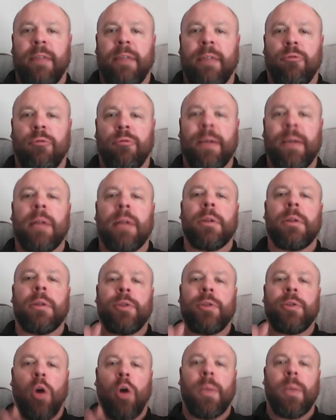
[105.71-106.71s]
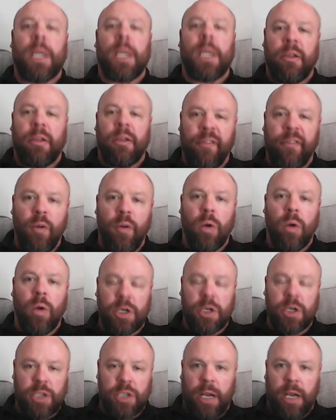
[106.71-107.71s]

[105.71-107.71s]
the real dominant force